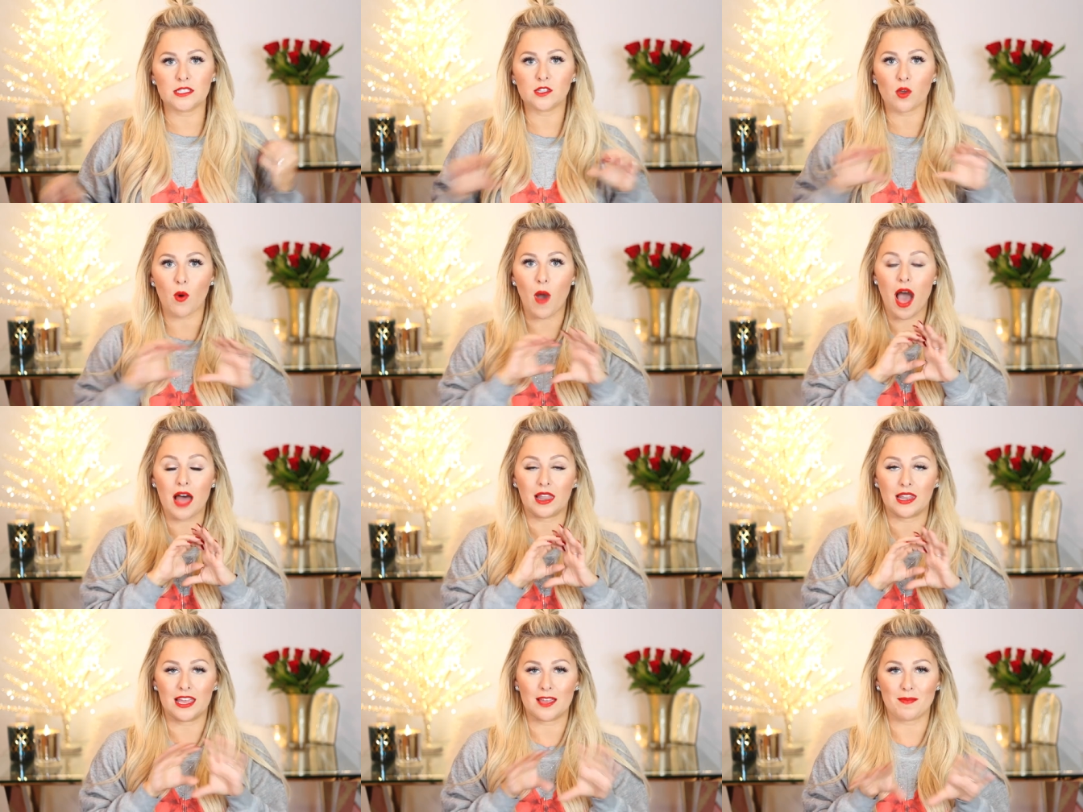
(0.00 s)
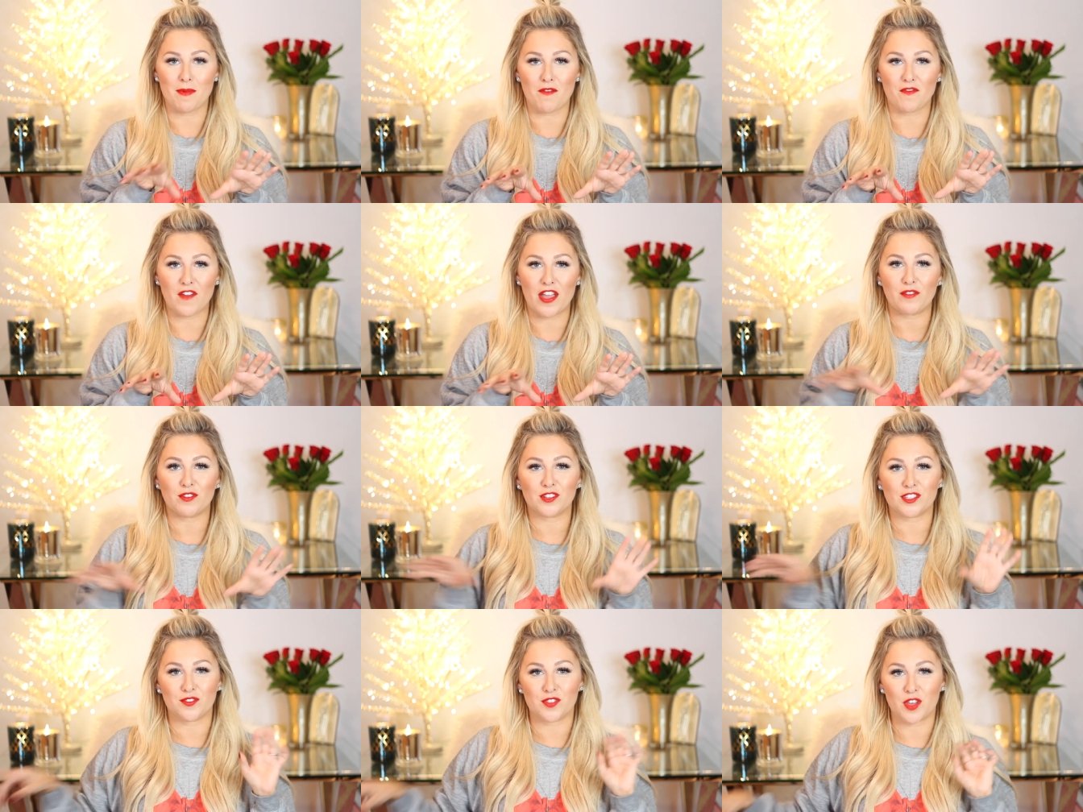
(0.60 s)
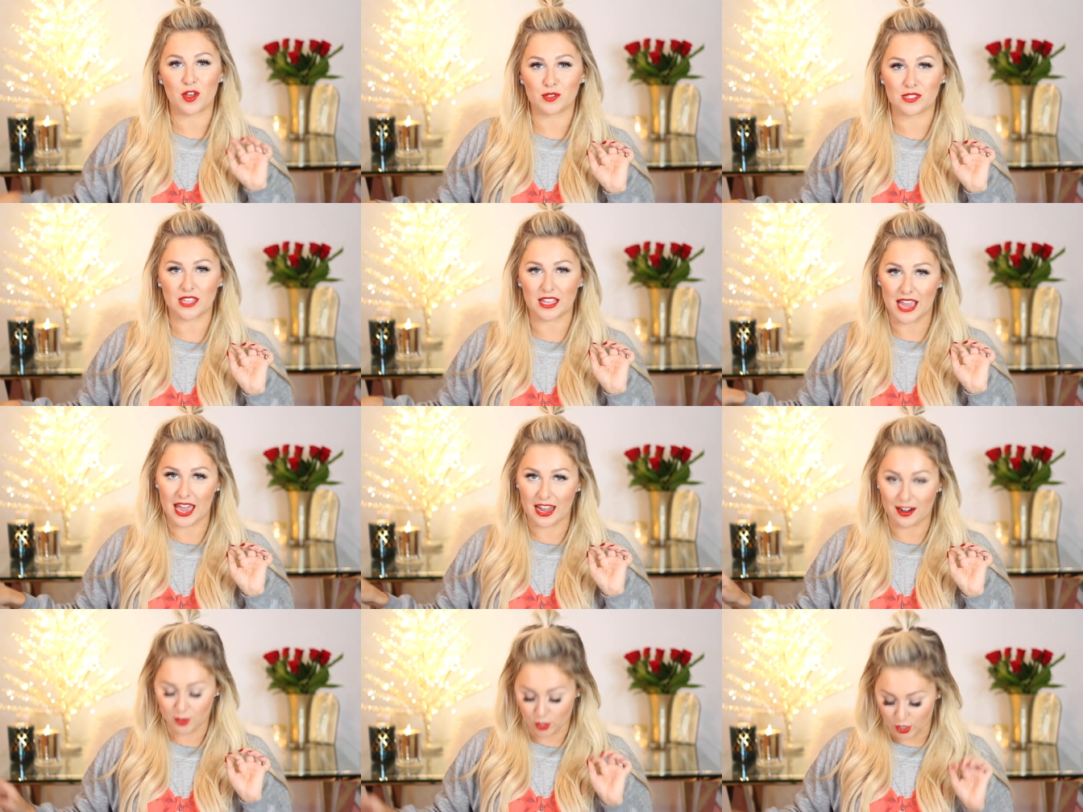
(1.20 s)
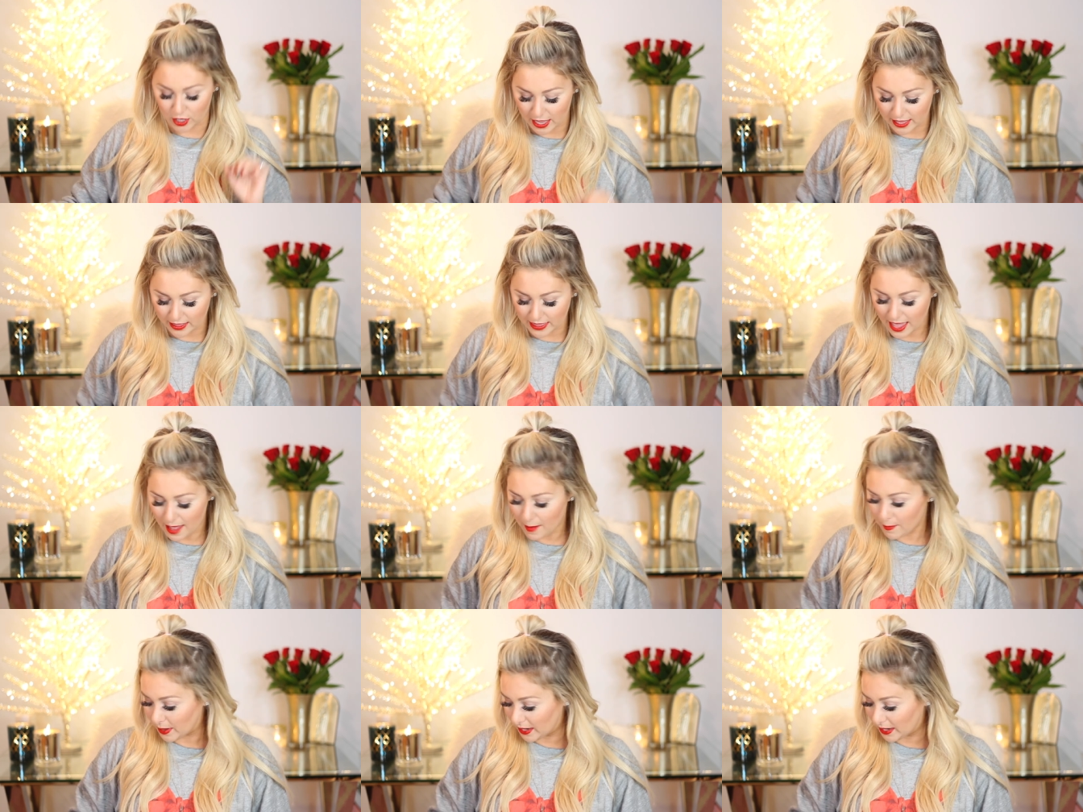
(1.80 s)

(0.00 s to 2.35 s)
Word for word: so I'll link my favorites of those that kind of look like that